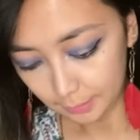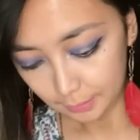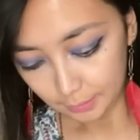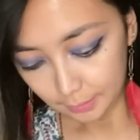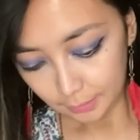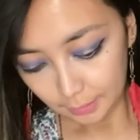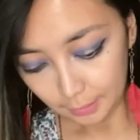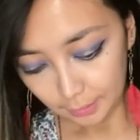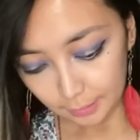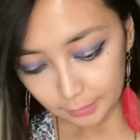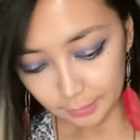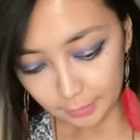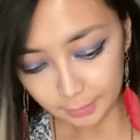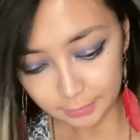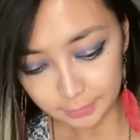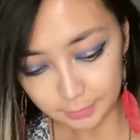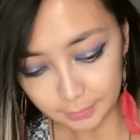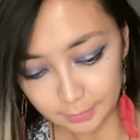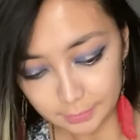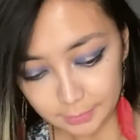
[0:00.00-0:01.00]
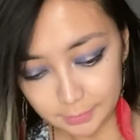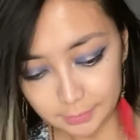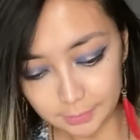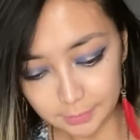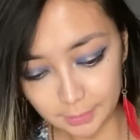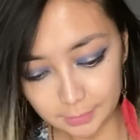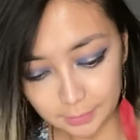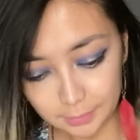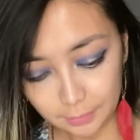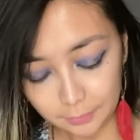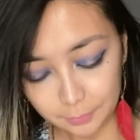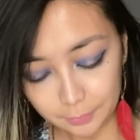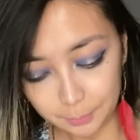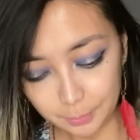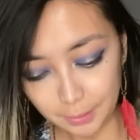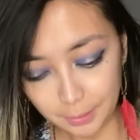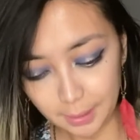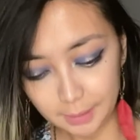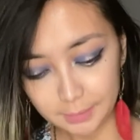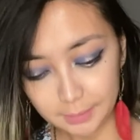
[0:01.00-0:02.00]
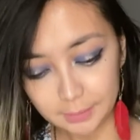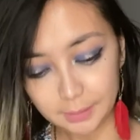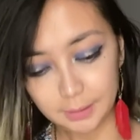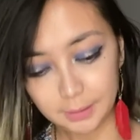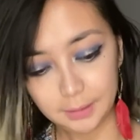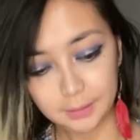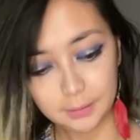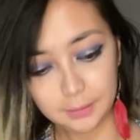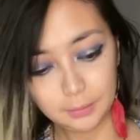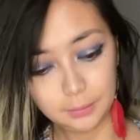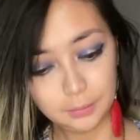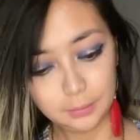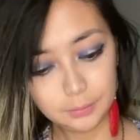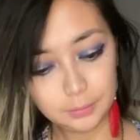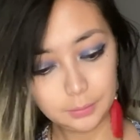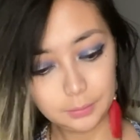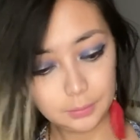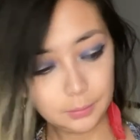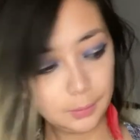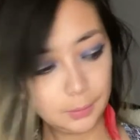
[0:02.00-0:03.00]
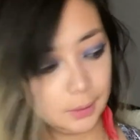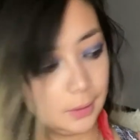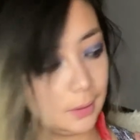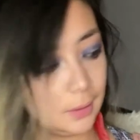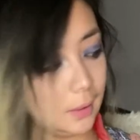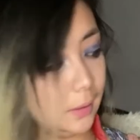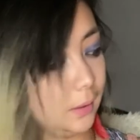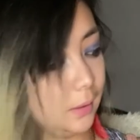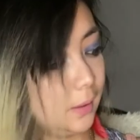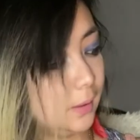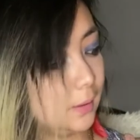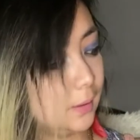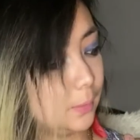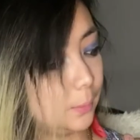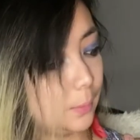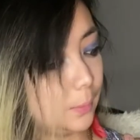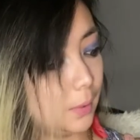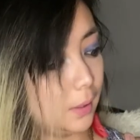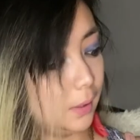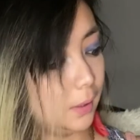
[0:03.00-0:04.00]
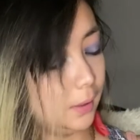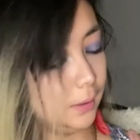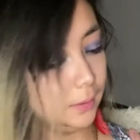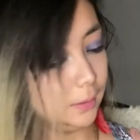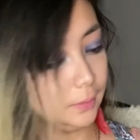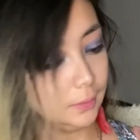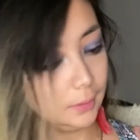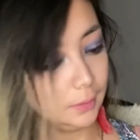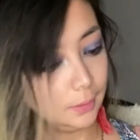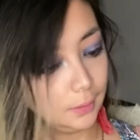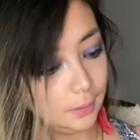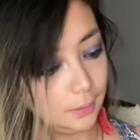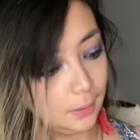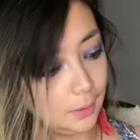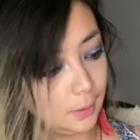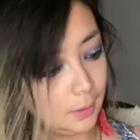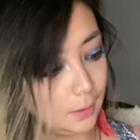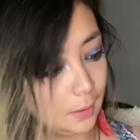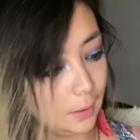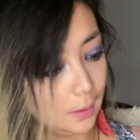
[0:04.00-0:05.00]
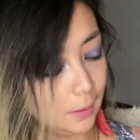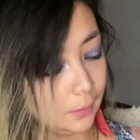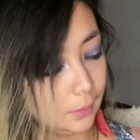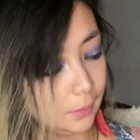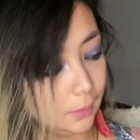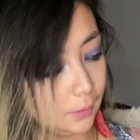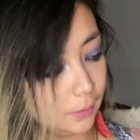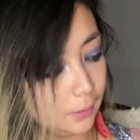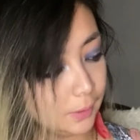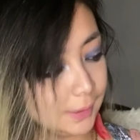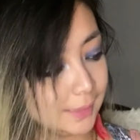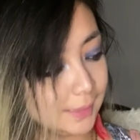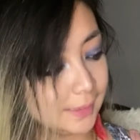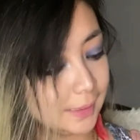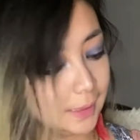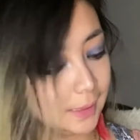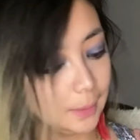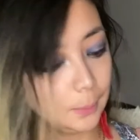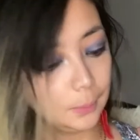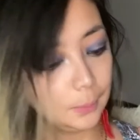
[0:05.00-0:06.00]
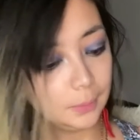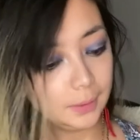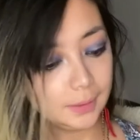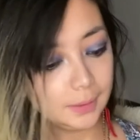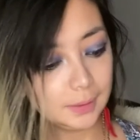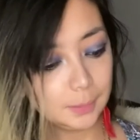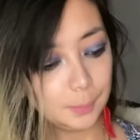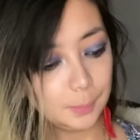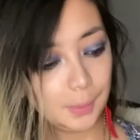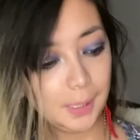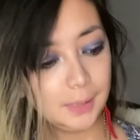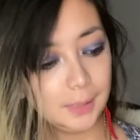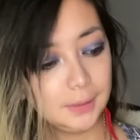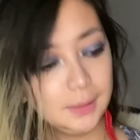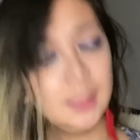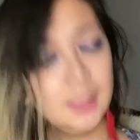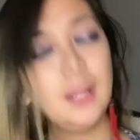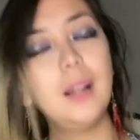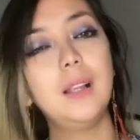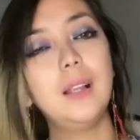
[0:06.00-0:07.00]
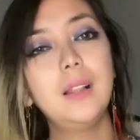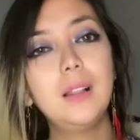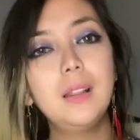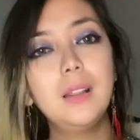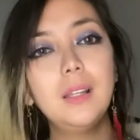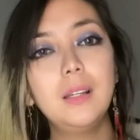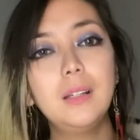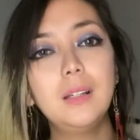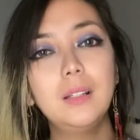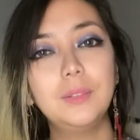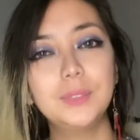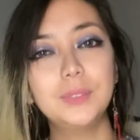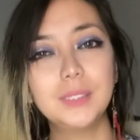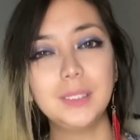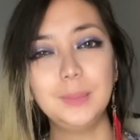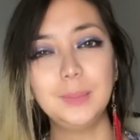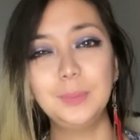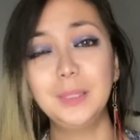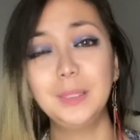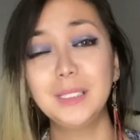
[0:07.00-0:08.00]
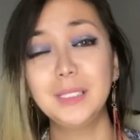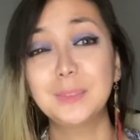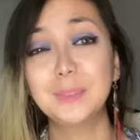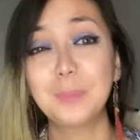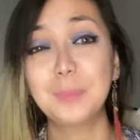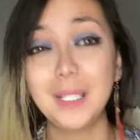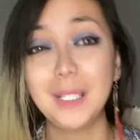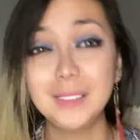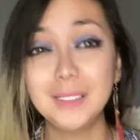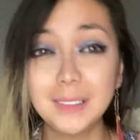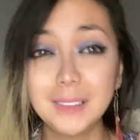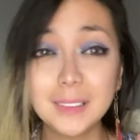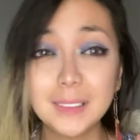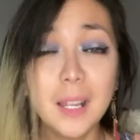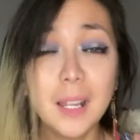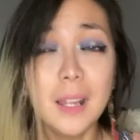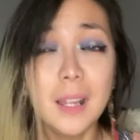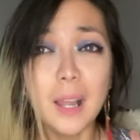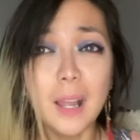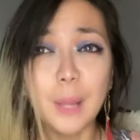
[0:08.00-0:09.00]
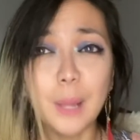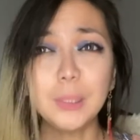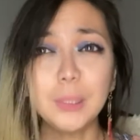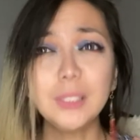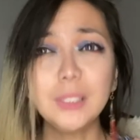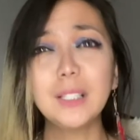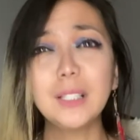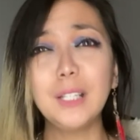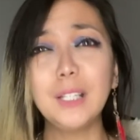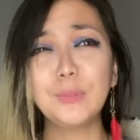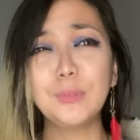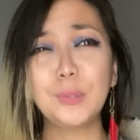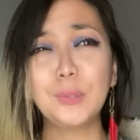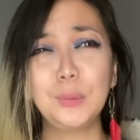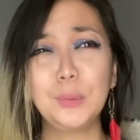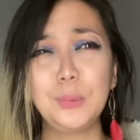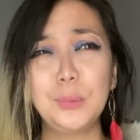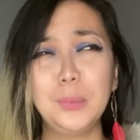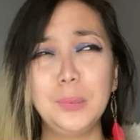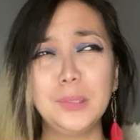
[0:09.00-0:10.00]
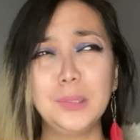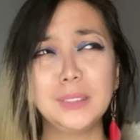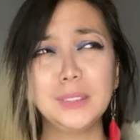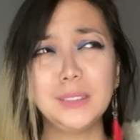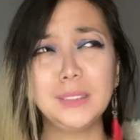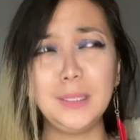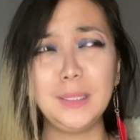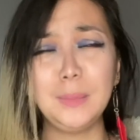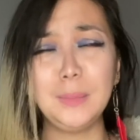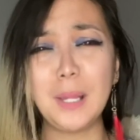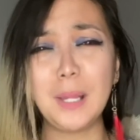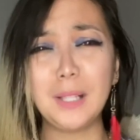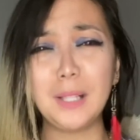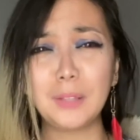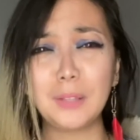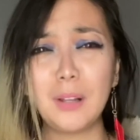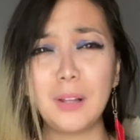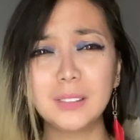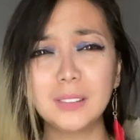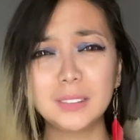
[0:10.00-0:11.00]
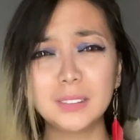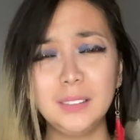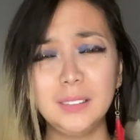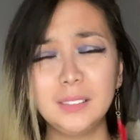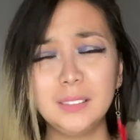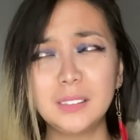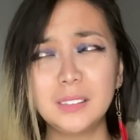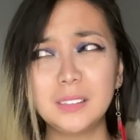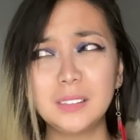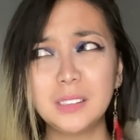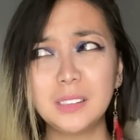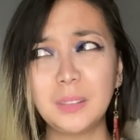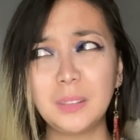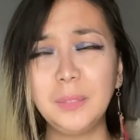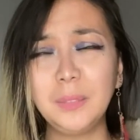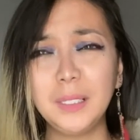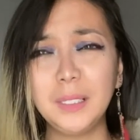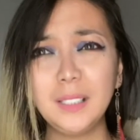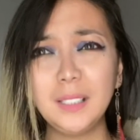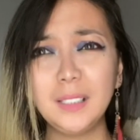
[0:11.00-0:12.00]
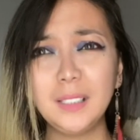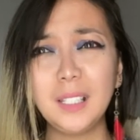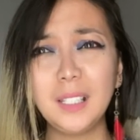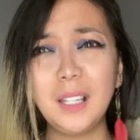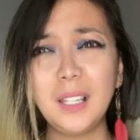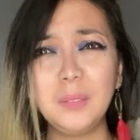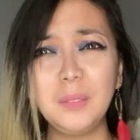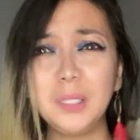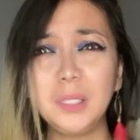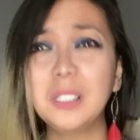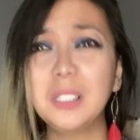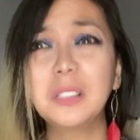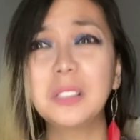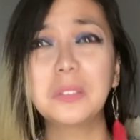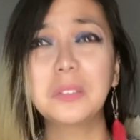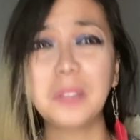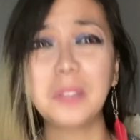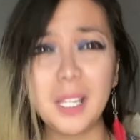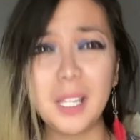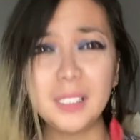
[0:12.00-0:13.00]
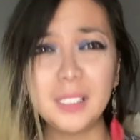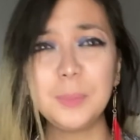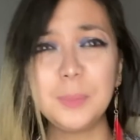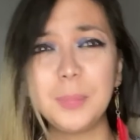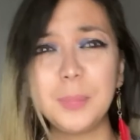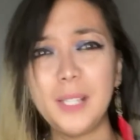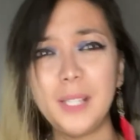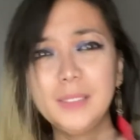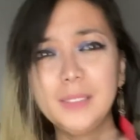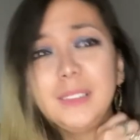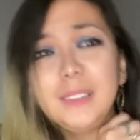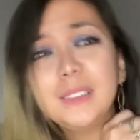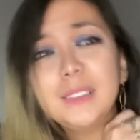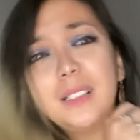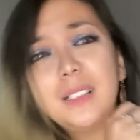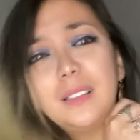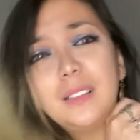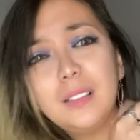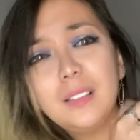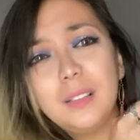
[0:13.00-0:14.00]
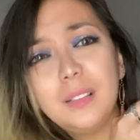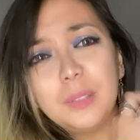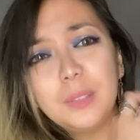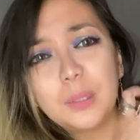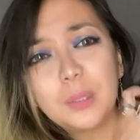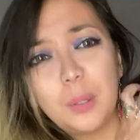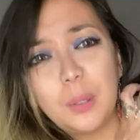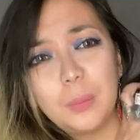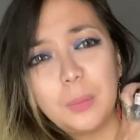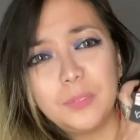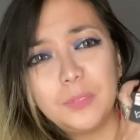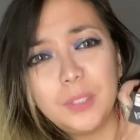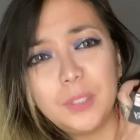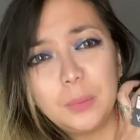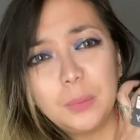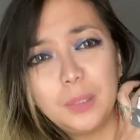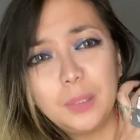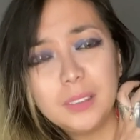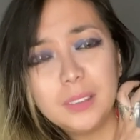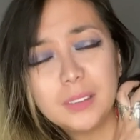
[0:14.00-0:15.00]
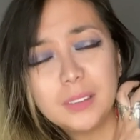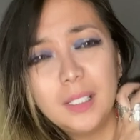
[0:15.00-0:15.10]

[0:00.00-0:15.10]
I got a set of panties also. So I got this one. Another seamless panty. I love seamless panties. I'm not the kind of girl who wears tea bag thongs and stuff like that. I have like the granny panties. I love the comfy ones.